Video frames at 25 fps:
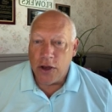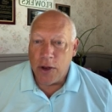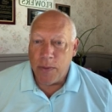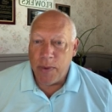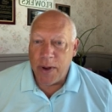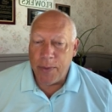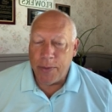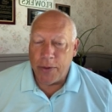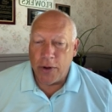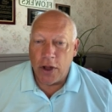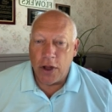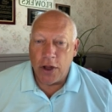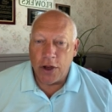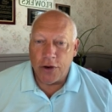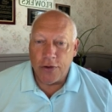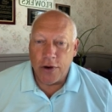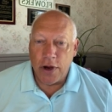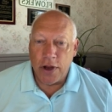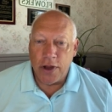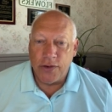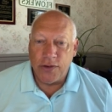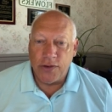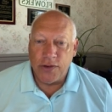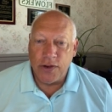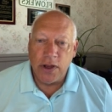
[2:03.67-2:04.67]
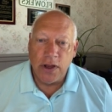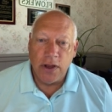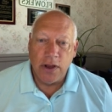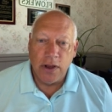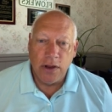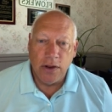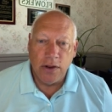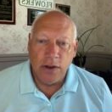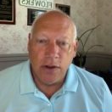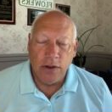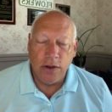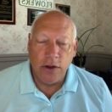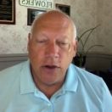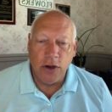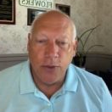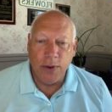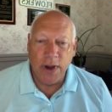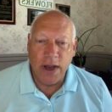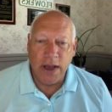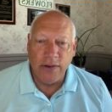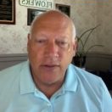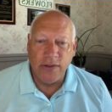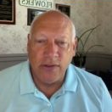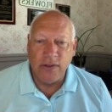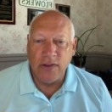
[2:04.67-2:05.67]
to people all across the
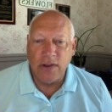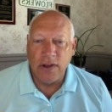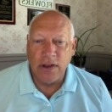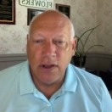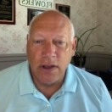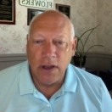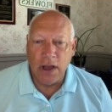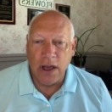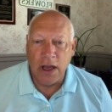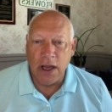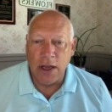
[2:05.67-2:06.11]
U.S.